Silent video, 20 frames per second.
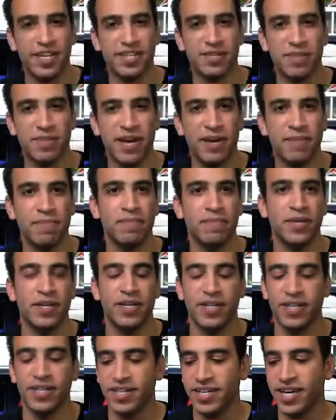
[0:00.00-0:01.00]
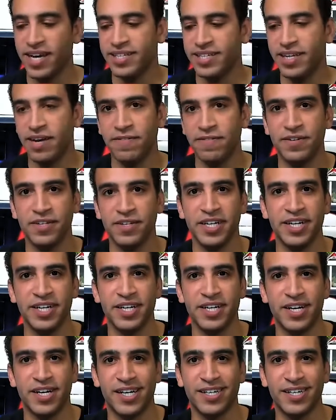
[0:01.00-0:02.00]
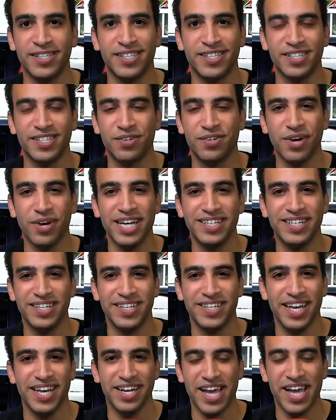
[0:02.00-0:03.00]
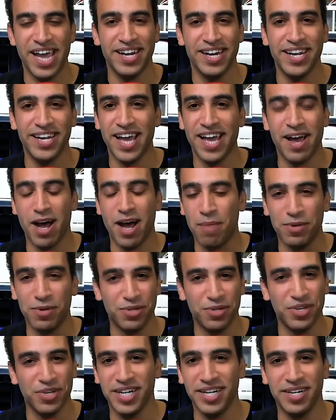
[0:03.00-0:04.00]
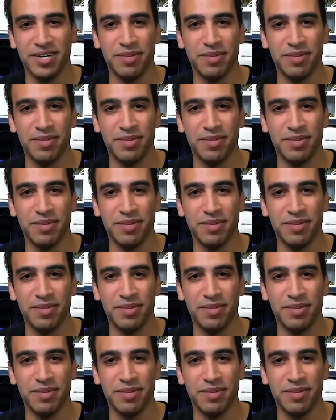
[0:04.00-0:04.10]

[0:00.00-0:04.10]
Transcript: Thanks, Matt. Yeah, definitely great to take any opportunity